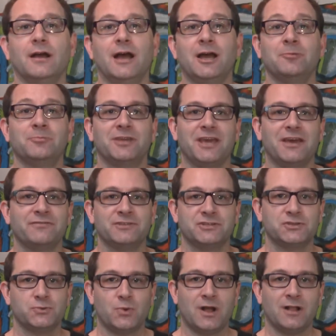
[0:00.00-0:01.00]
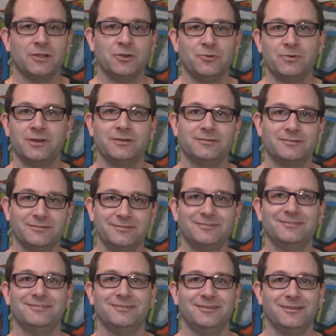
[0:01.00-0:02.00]
I'm Kevin Swallow,
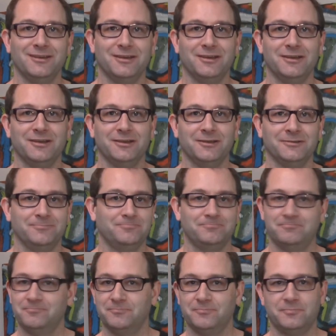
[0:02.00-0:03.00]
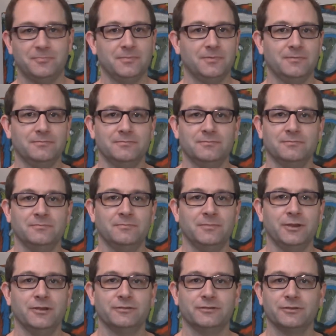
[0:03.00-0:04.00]

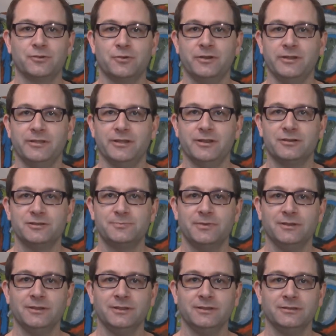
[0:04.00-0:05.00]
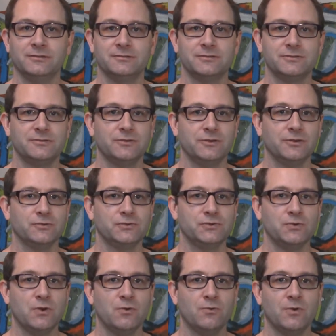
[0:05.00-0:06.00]
here at the Cornelia Arts Building in Studio
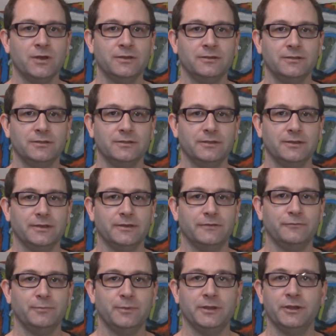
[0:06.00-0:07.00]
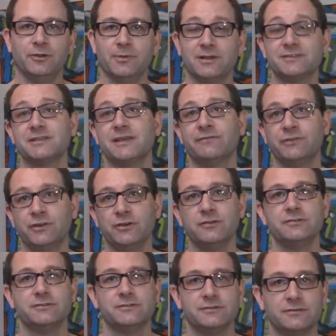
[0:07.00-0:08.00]
201. I've been here about 7
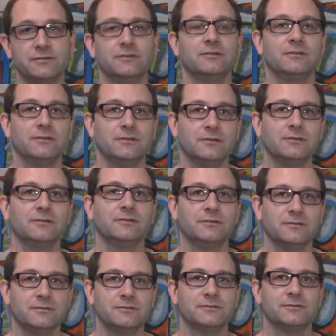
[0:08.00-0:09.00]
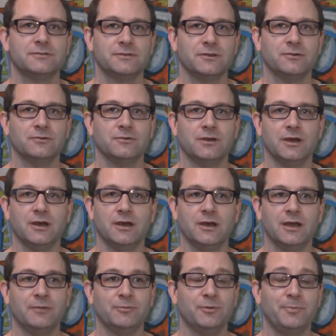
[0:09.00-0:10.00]
years. So
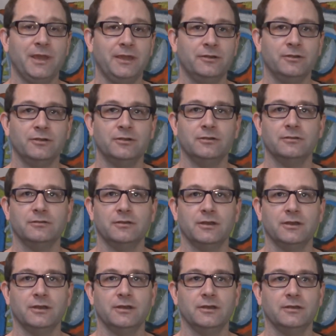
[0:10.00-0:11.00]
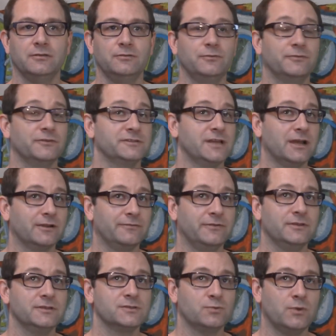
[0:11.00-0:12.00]
I'm a painter, do
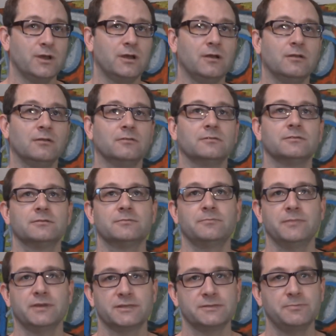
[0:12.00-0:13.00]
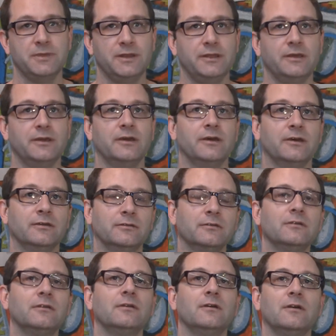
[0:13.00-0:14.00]
photography as well, mixed media,
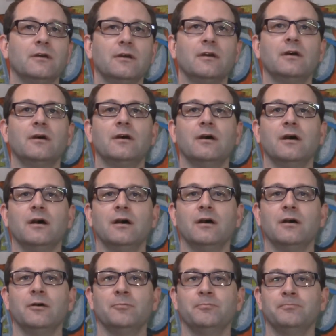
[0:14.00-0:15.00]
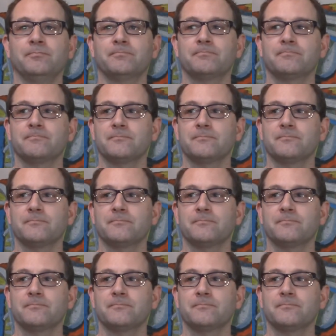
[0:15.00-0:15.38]
primarily